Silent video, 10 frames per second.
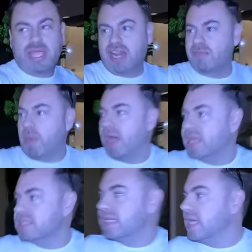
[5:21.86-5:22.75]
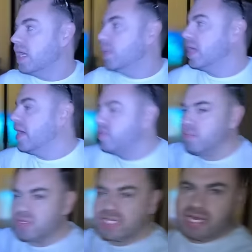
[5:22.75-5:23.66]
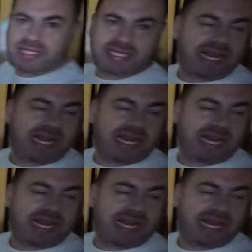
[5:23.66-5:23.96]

we can have parties here. We can have the music nice